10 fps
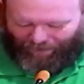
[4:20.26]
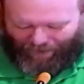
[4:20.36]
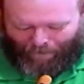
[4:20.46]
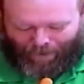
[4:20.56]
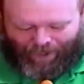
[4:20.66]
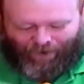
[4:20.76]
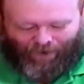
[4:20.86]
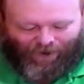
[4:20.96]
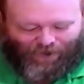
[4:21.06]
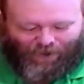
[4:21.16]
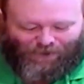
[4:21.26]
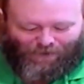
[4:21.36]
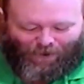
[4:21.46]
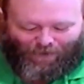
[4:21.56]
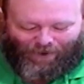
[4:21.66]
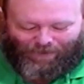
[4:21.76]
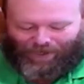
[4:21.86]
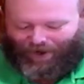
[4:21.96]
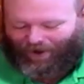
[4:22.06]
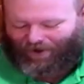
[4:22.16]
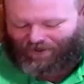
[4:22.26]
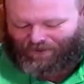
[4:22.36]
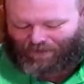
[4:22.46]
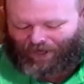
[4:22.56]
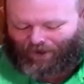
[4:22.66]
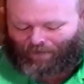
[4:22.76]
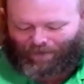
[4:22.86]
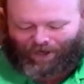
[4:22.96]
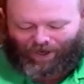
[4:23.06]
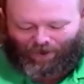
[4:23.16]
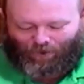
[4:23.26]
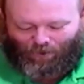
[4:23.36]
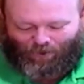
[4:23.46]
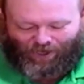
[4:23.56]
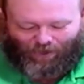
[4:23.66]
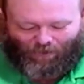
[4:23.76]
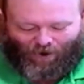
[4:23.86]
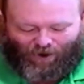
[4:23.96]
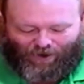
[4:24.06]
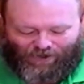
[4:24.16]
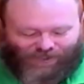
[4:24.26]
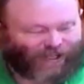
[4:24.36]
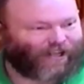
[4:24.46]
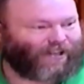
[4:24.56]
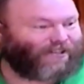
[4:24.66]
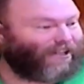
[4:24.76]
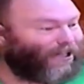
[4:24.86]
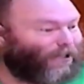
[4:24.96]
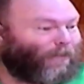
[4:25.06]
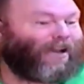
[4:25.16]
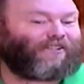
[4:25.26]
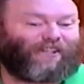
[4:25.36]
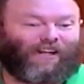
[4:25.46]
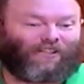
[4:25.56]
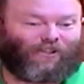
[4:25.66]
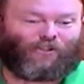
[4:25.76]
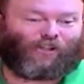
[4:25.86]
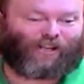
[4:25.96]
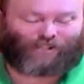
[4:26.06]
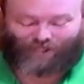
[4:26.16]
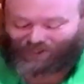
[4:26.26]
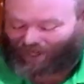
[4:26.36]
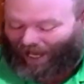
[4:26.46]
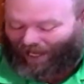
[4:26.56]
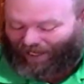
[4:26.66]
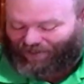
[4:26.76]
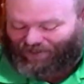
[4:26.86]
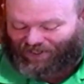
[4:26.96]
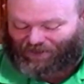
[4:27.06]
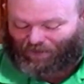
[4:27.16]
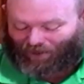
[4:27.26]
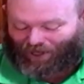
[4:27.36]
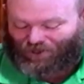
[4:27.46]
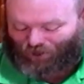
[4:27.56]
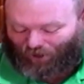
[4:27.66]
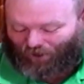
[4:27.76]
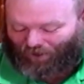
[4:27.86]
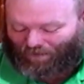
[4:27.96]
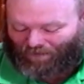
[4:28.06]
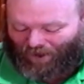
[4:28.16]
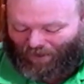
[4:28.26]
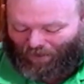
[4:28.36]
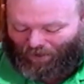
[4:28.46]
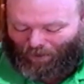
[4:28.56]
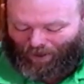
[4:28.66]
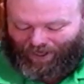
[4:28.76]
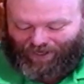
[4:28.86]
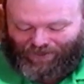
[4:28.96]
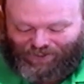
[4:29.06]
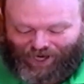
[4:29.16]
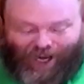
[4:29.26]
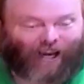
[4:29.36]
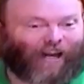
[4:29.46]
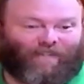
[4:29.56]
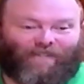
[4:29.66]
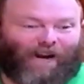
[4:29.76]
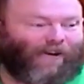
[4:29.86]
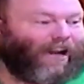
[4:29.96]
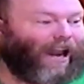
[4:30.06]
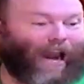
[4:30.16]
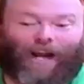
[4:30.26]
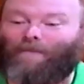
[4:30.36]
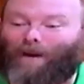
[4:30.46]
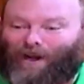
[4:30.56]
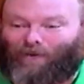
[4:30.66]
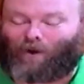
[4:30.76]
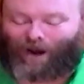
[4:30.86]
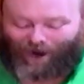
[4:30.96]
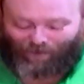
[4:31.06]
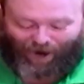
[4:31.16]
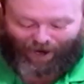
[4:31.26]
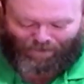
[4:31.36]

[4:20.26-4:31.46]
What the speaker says: Peter in this moment, because Peter being who he was, is expressing to Jesus his displeasure with what he is saying in a very animated way, right?